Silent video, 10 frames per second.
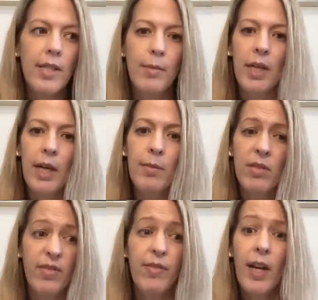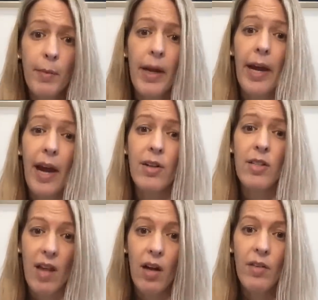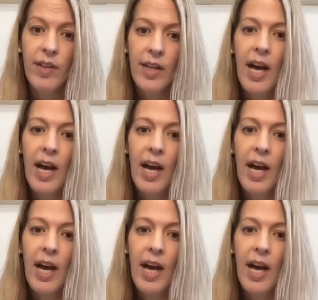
Sometimes, fuck my higher self.